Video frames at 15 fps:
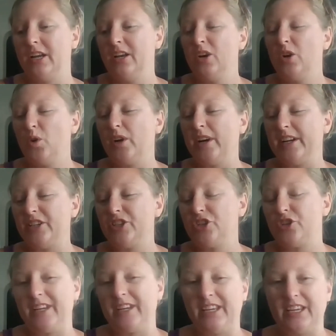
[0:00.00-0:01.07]
or a
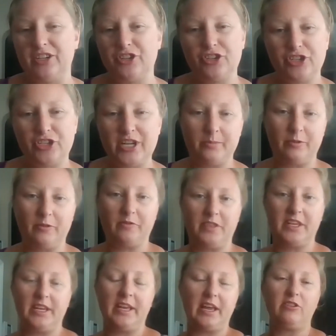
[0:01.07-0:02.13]
string-ish type of
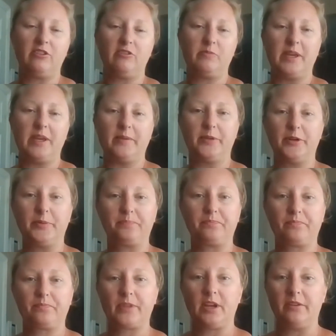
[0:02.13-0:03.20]
thing out of paper.
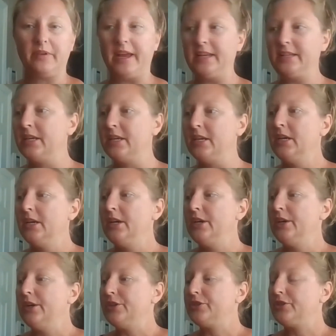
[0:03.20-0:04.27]
All right,
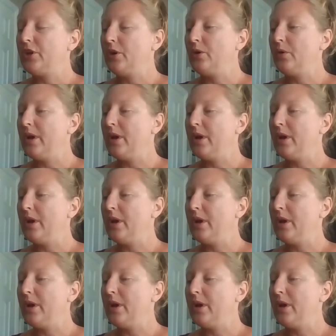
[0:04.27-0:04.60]
so